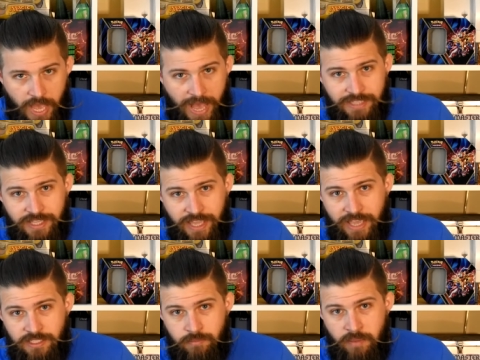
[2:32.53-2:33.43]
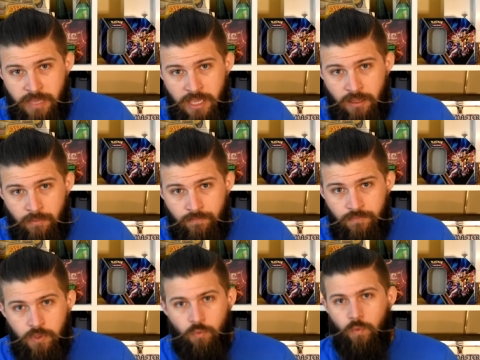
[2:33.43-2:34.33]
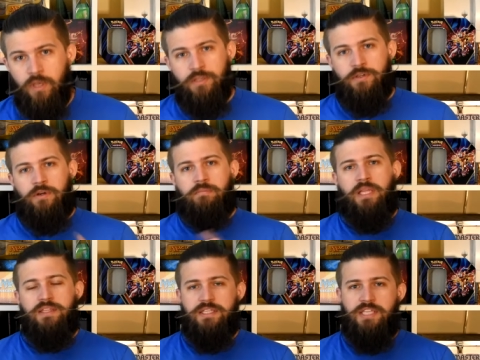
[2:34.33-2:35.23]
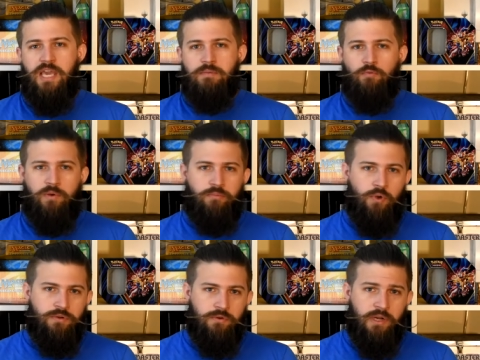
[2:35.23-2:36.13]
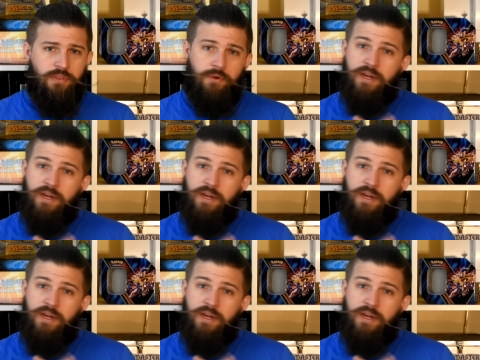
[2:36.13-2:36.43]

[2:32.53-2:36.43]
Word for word: As the case may be, we all started playing this game at one point or another,